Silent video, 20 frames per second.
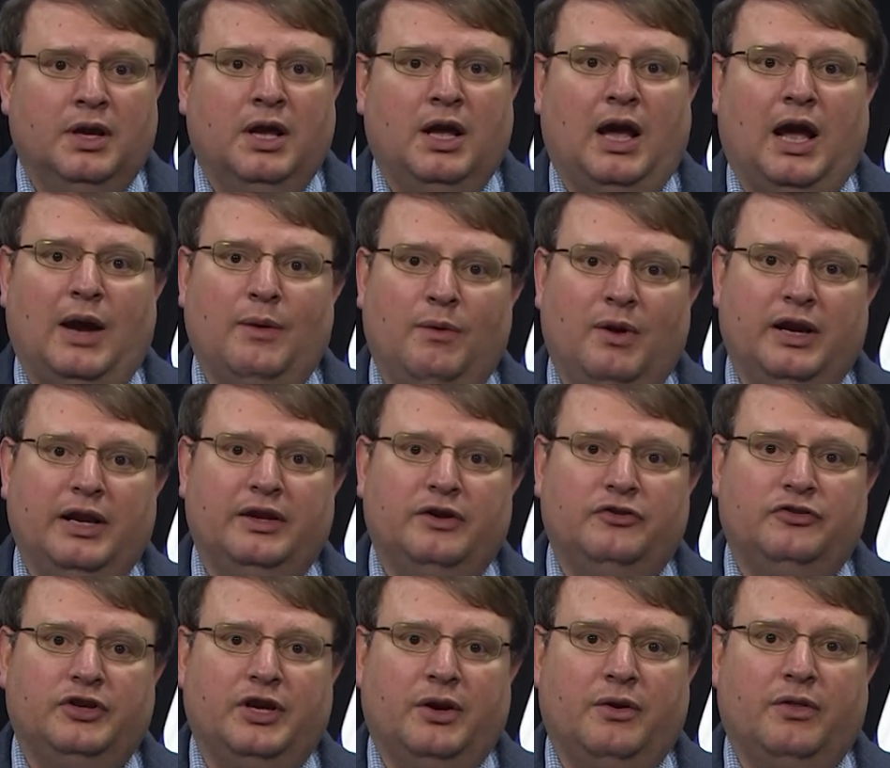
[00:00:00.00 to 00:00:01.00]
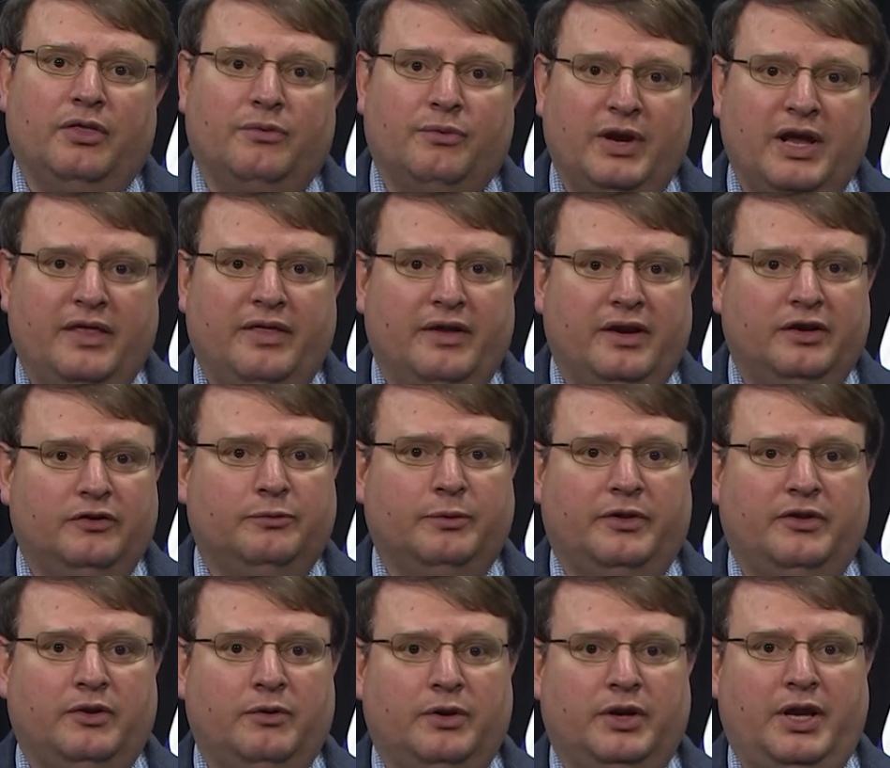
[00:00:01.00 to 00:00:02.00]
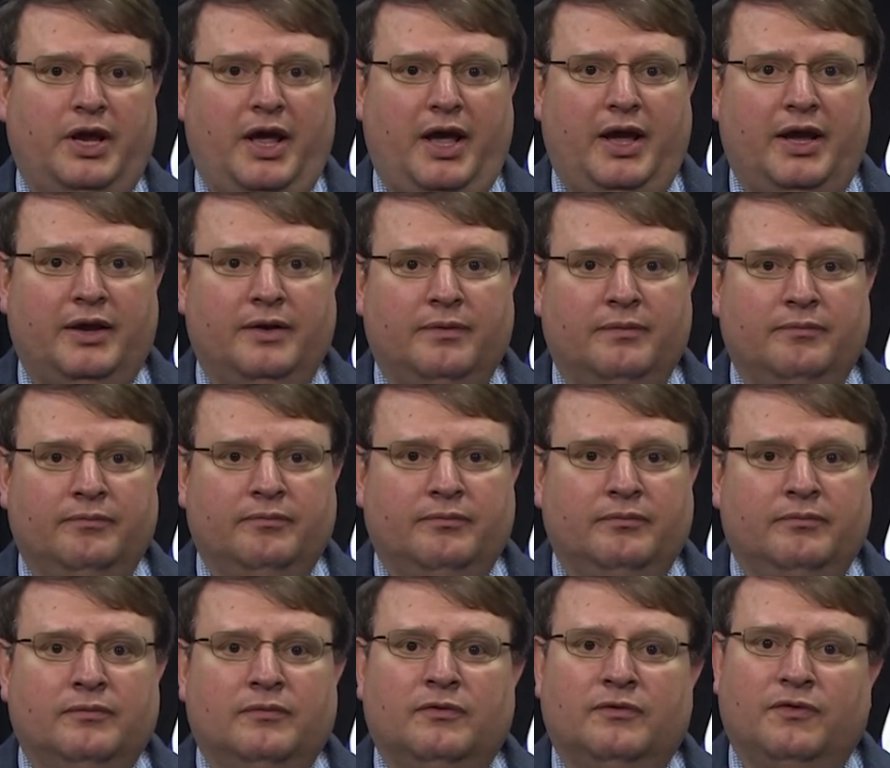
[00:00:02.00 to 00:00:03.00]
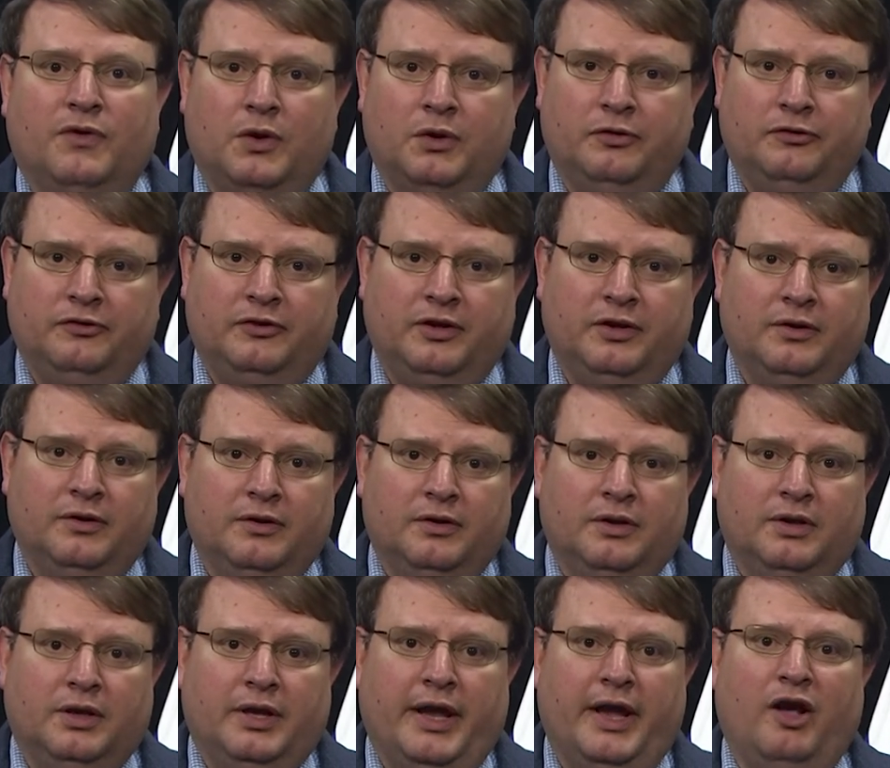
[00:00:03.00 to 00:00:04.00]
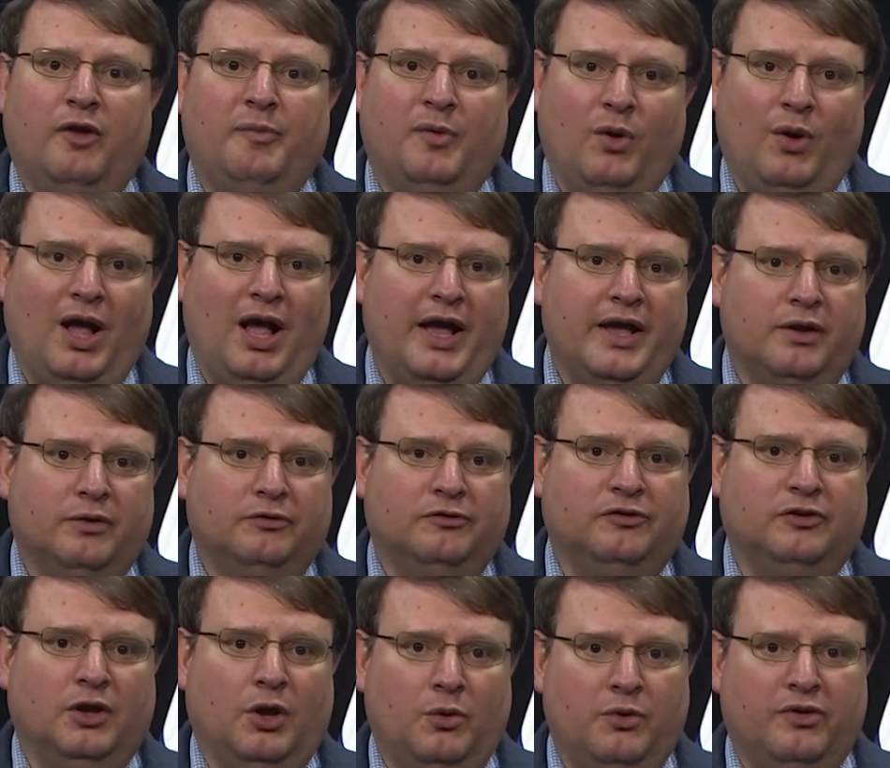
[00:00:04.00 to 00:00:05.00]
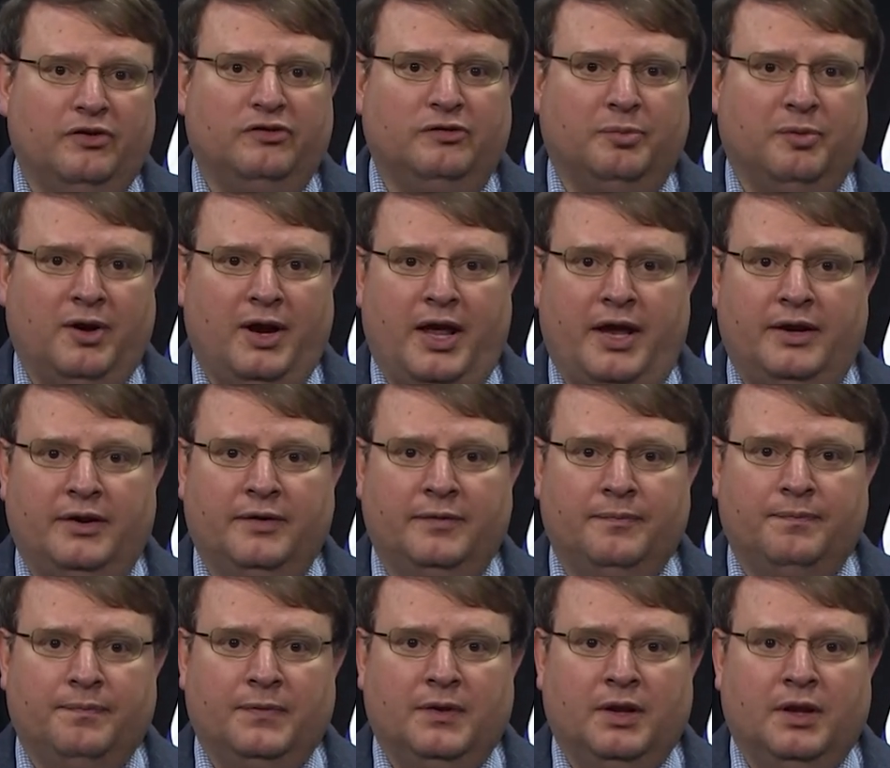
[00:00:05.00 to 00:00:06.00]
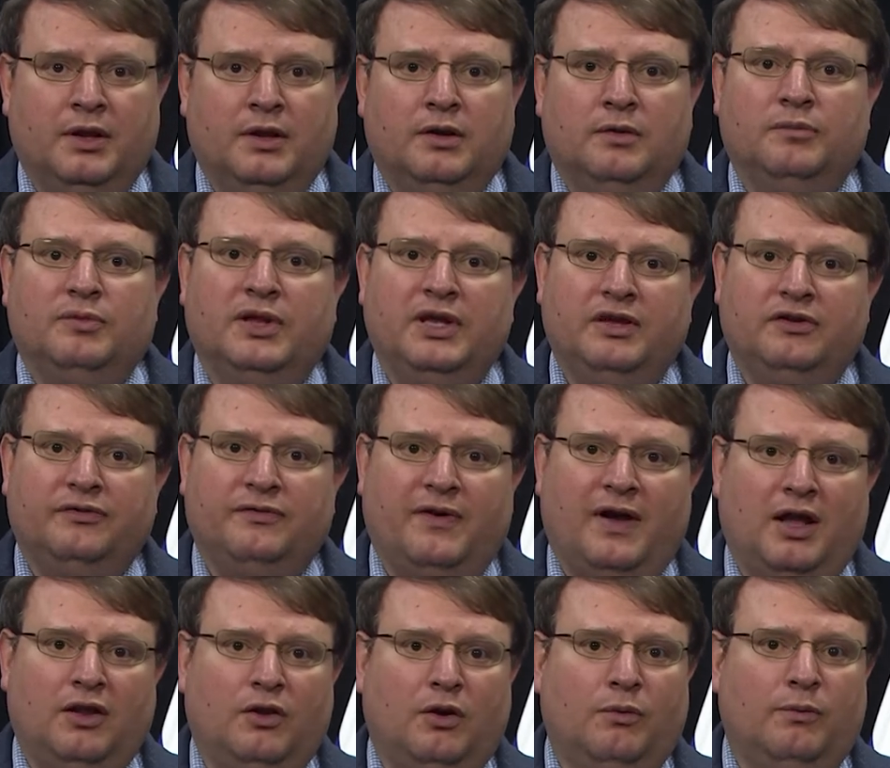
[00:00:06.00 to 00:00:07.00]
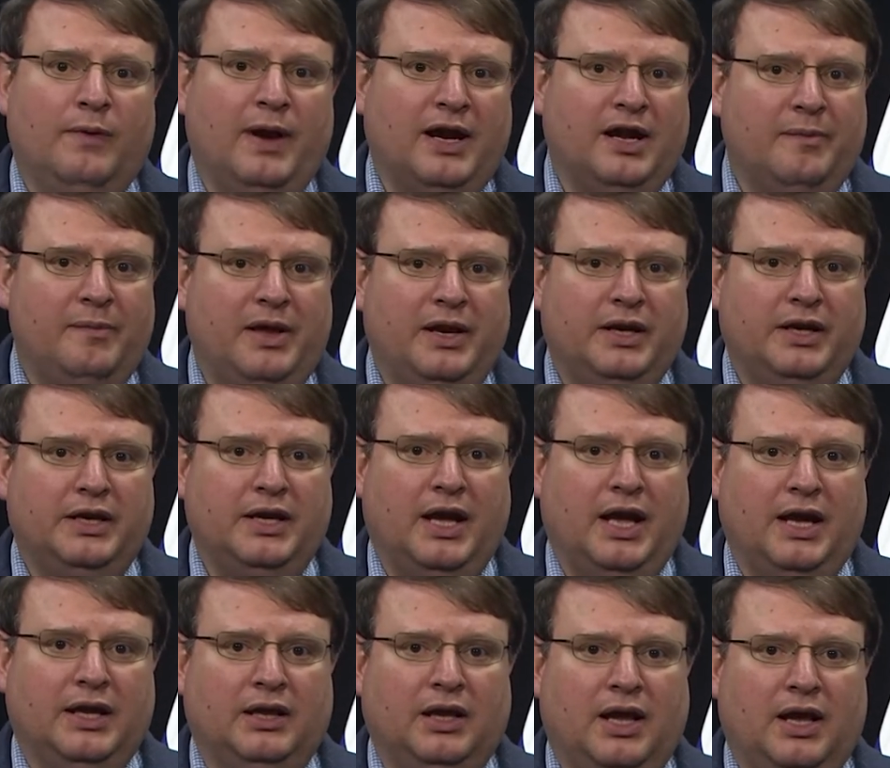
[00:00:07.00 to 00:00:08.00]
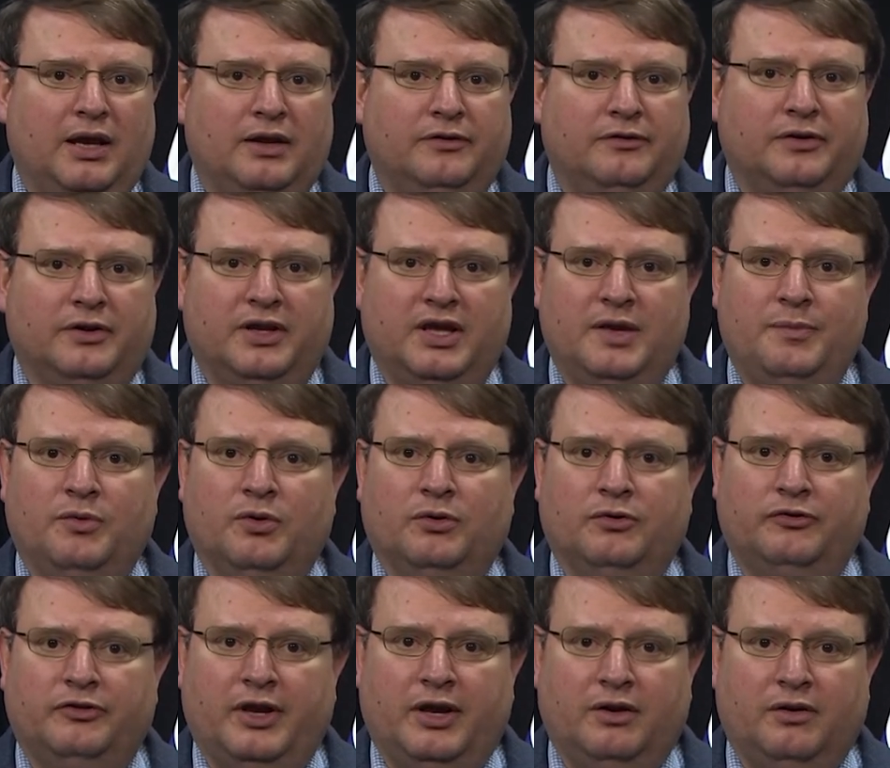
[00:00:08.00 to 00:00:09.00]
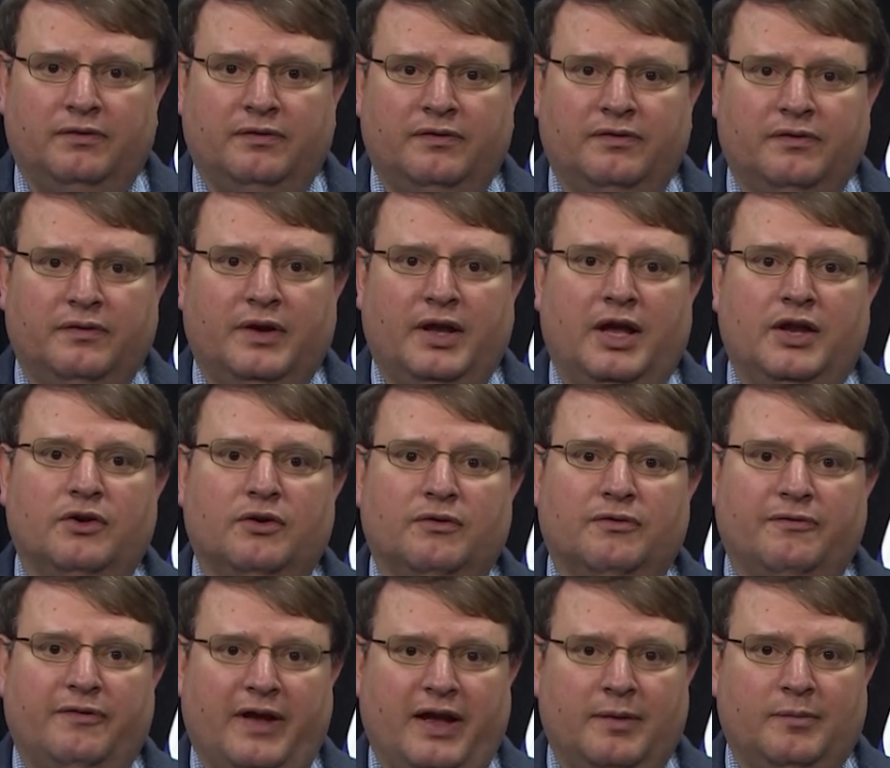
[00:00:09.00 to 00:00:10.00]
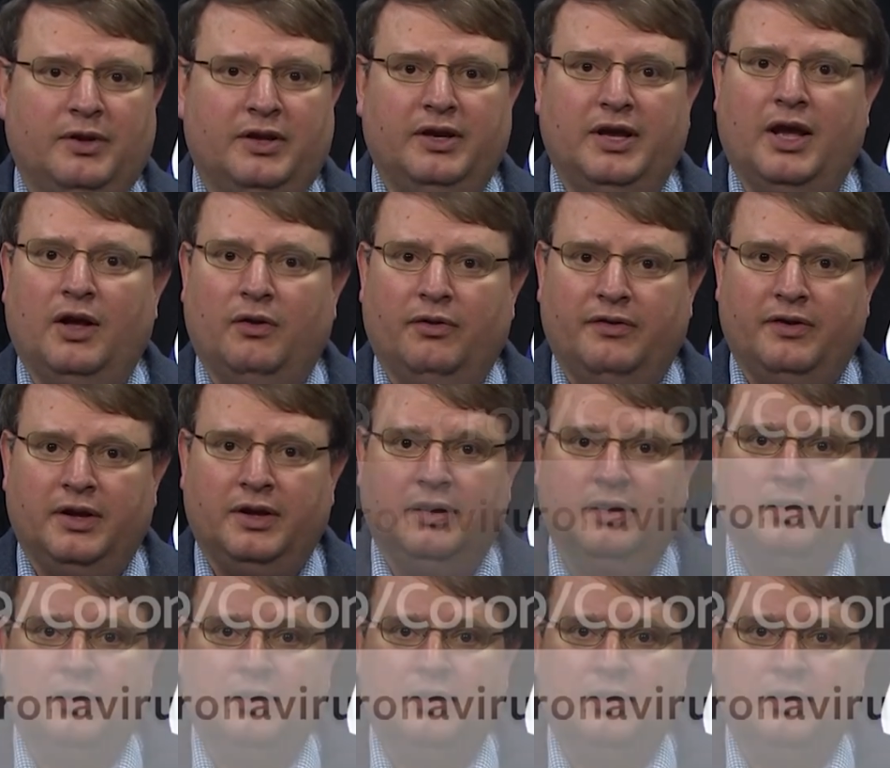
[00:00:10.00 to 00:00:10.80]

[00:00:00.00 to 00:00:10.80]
I wanted to share three things with you today. First, help Ohio slow the spread. Please follow recommended guidelines and keep yourself and your family healthy.